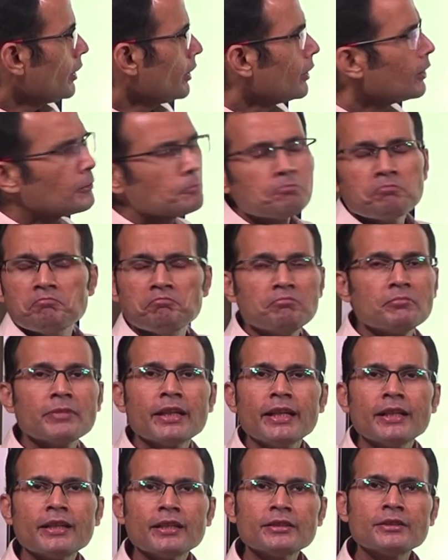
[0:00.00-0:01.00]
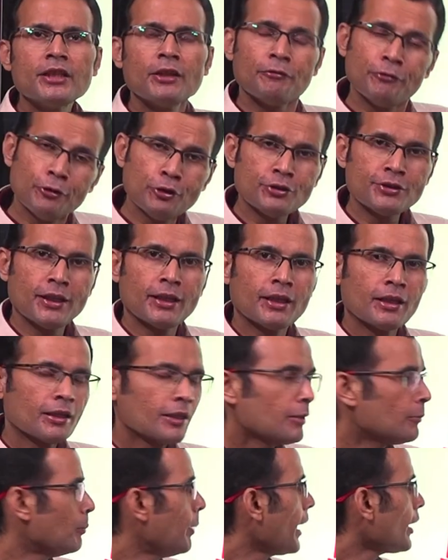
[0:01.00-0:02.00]
Uh, it is diffusing
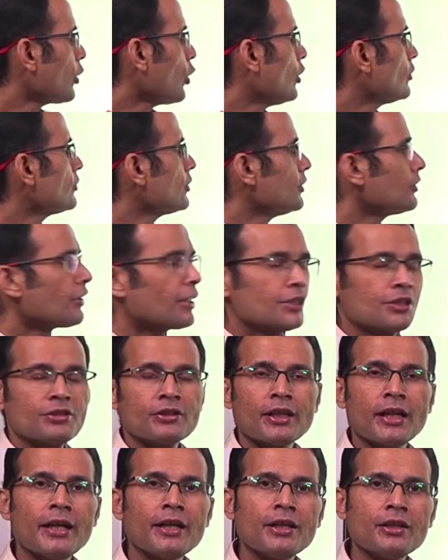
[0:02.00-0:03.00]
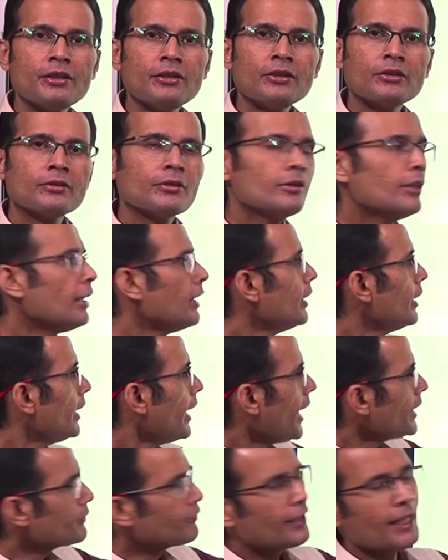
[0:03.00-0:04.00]
by concentration gradient
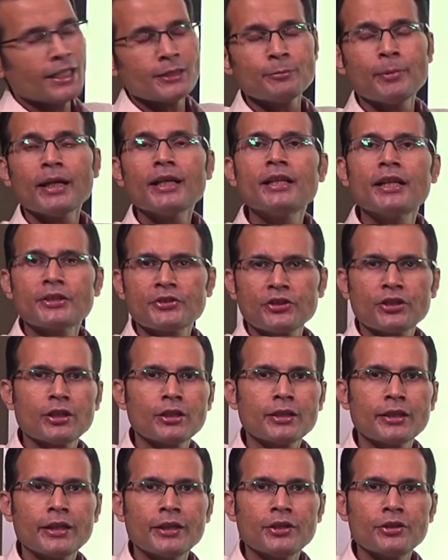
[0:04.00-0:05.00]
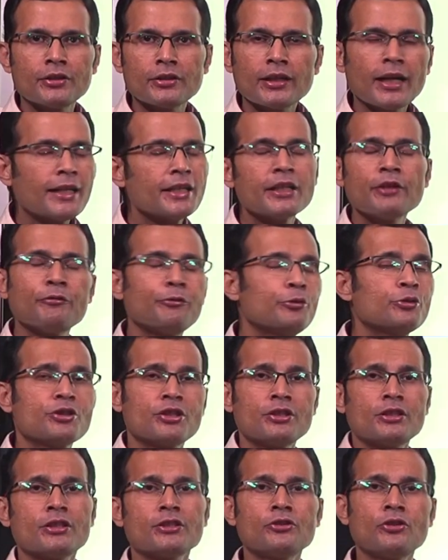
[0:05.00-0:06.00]
as well as by electrical gradient and
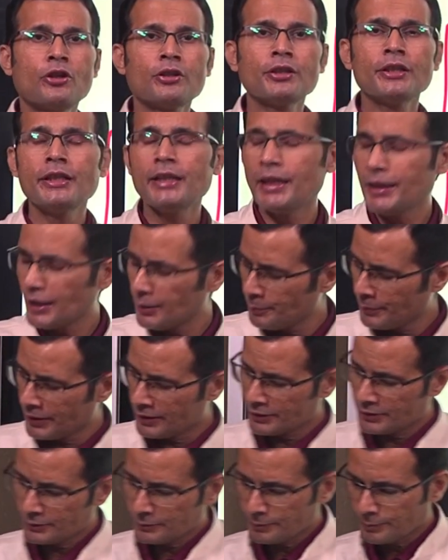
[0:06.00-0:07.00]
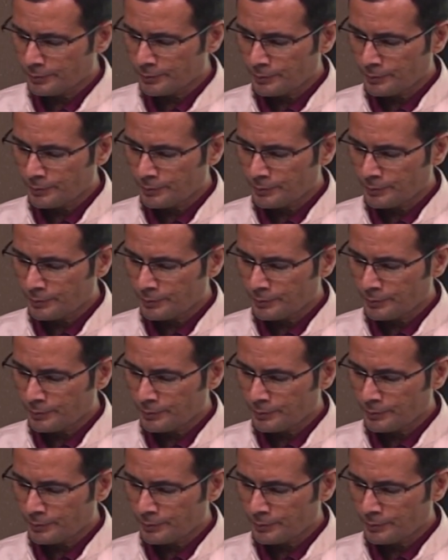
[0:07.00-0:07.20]
diffusion does not need ATPs.